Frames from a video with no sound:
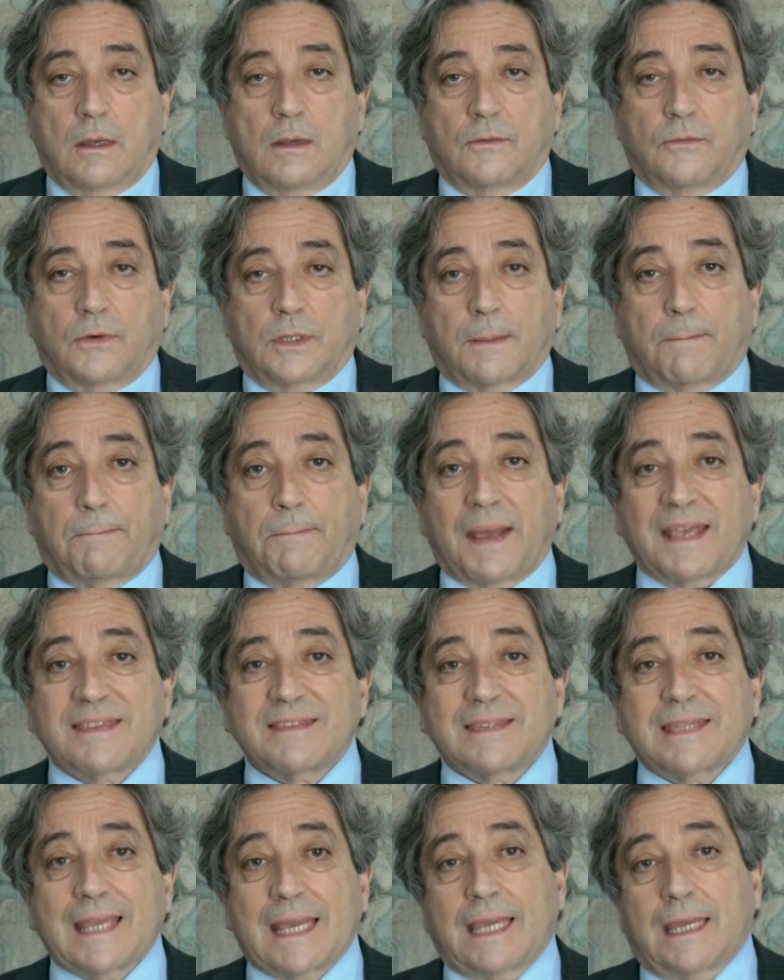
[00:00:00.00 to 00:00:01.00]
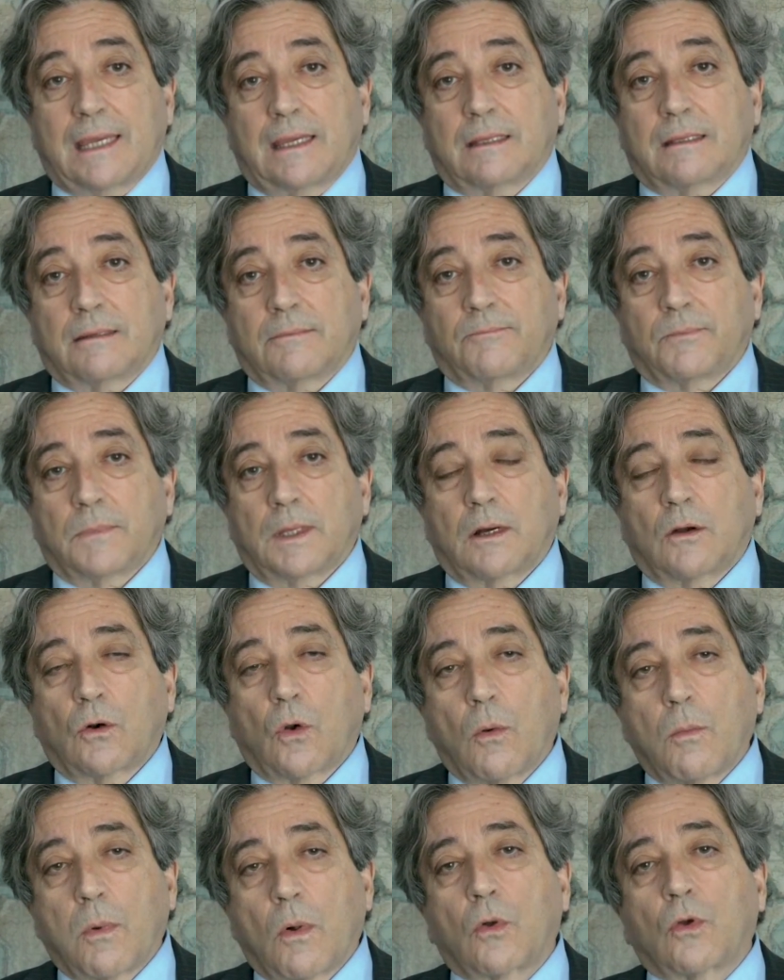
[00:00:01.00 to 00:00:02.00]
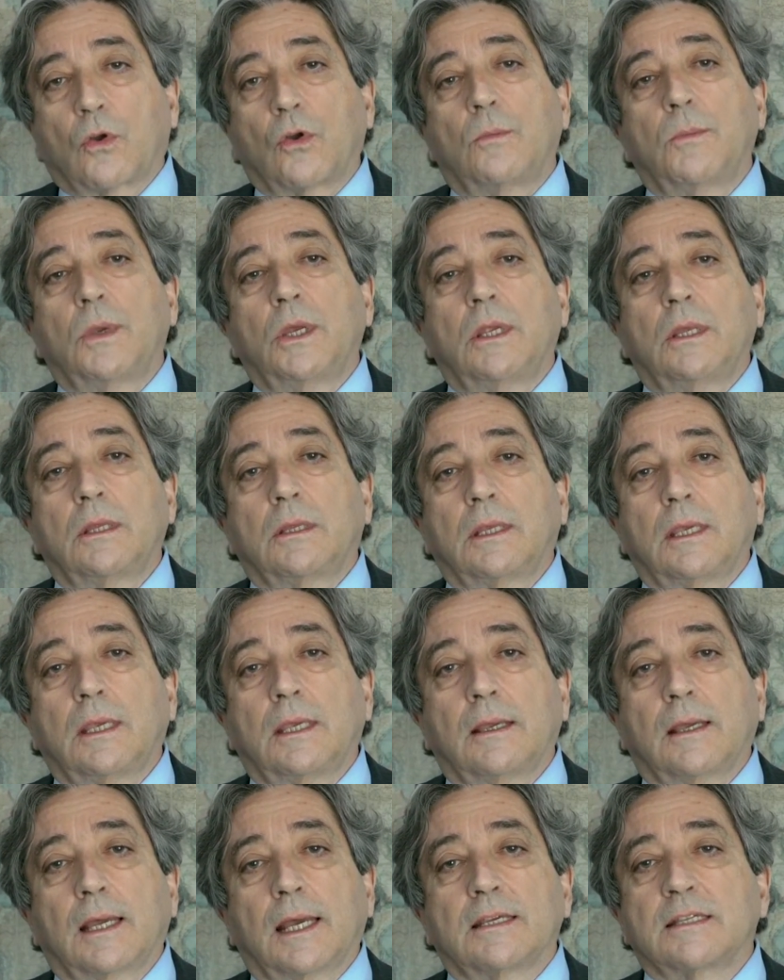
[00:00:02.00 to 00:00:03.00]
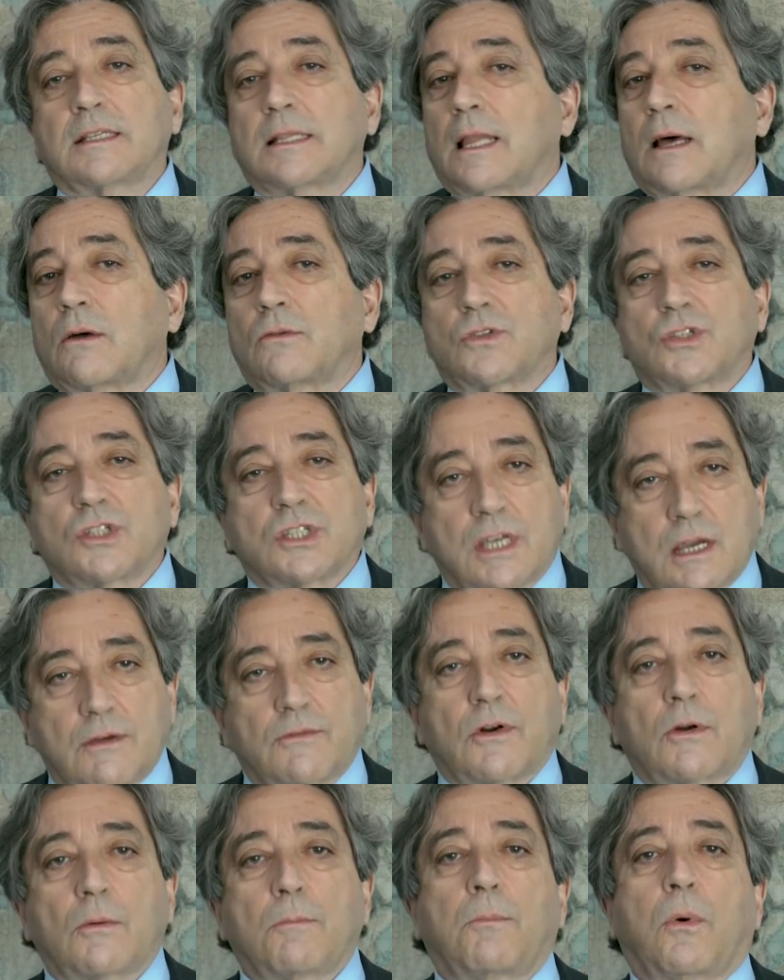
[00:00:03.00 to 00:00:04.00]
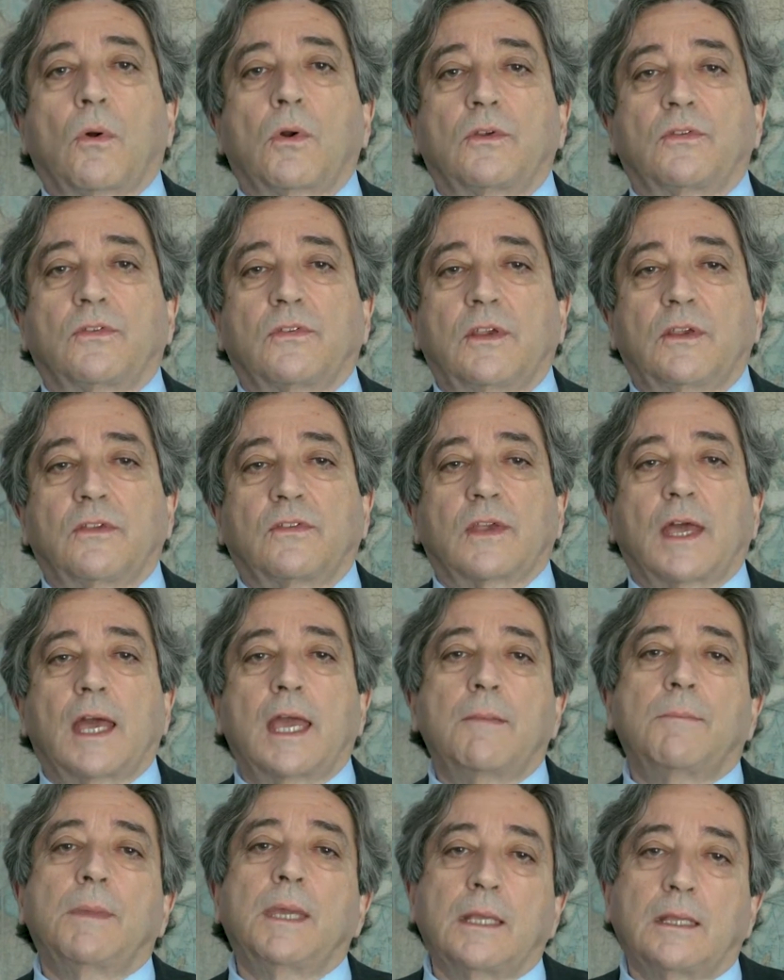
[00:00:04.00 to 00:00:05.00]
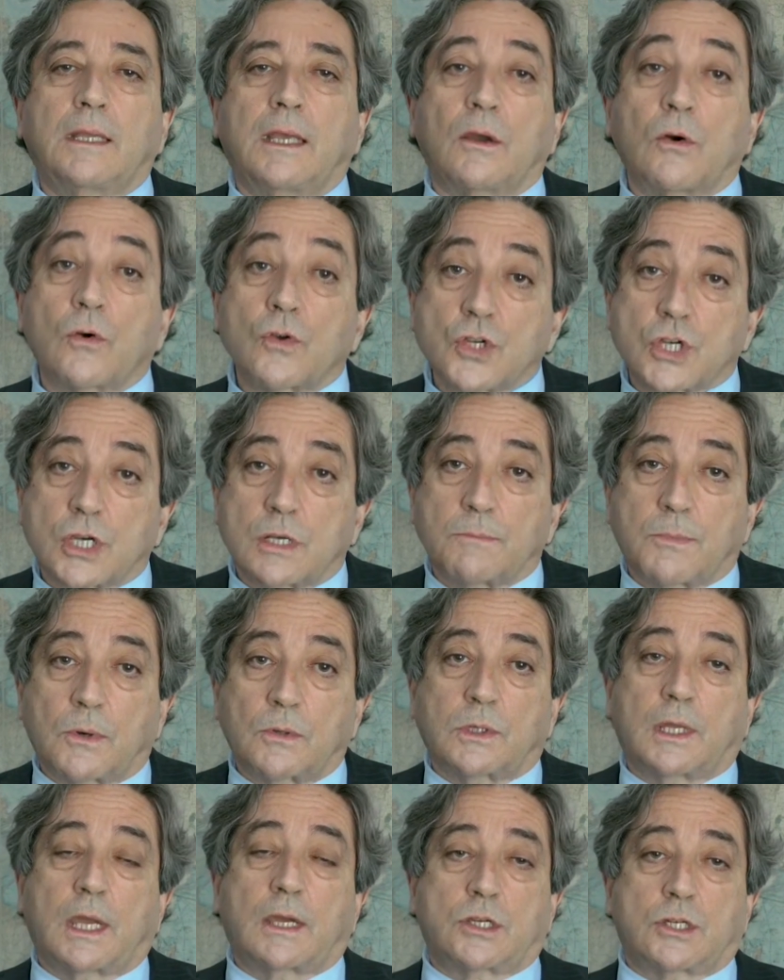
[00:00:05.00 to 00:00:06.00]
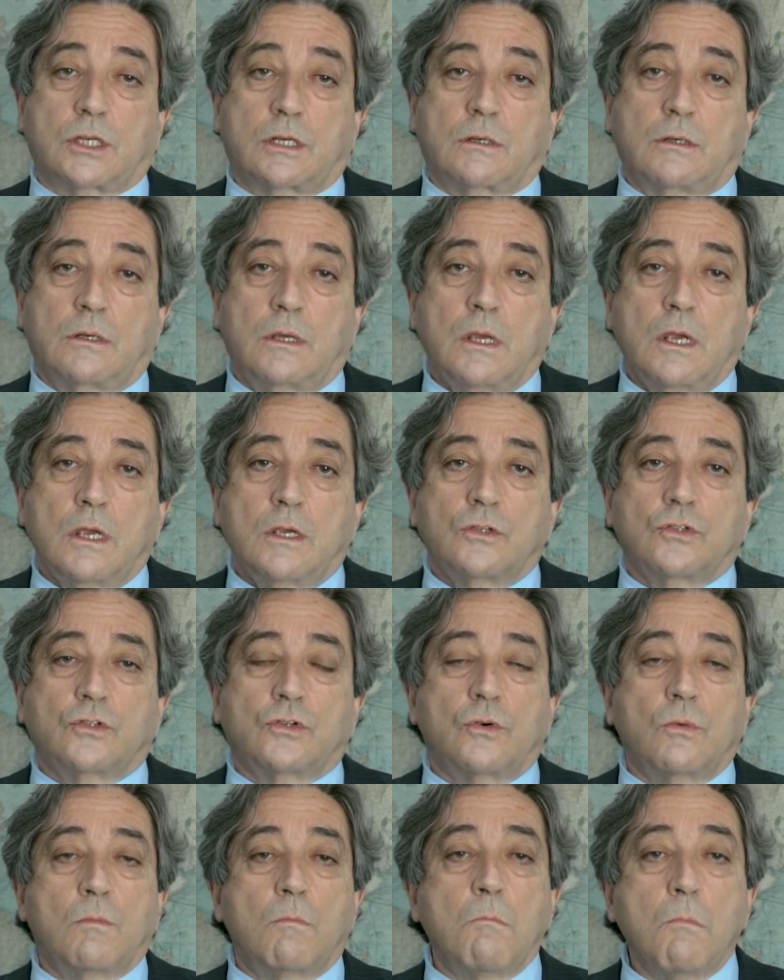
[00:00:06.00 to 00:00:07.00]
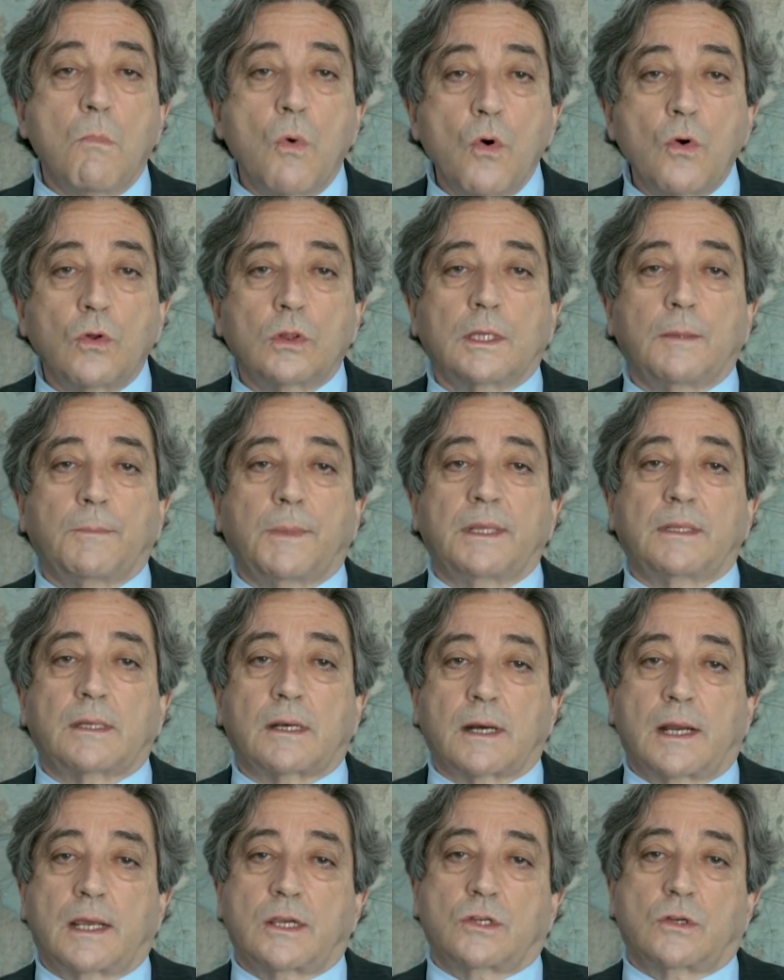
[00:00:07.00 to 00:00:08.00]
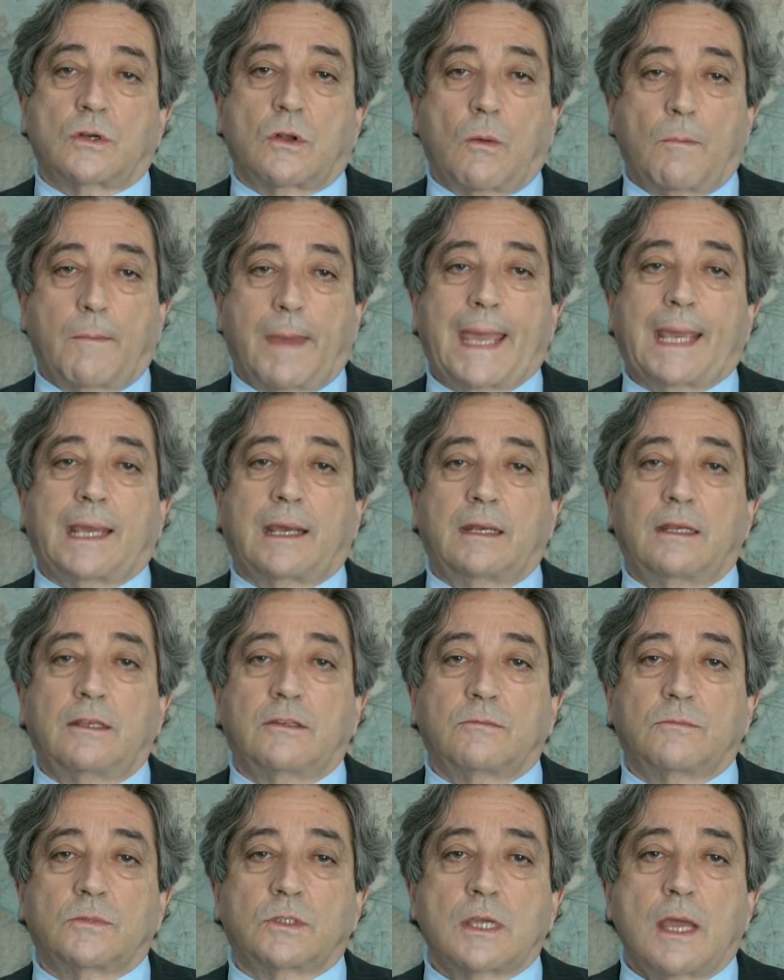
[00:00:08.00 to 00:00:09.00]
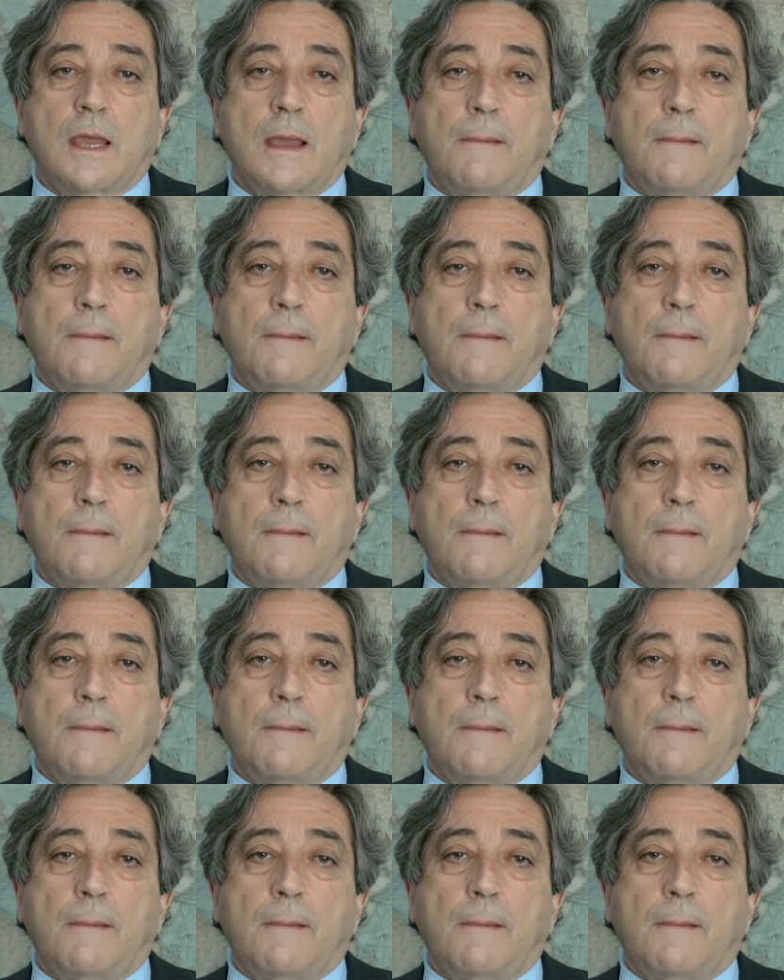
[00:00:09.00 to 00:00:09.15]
For the past decade, the global community has launched several policies aiming the ocean protection through multiple international mechanisms,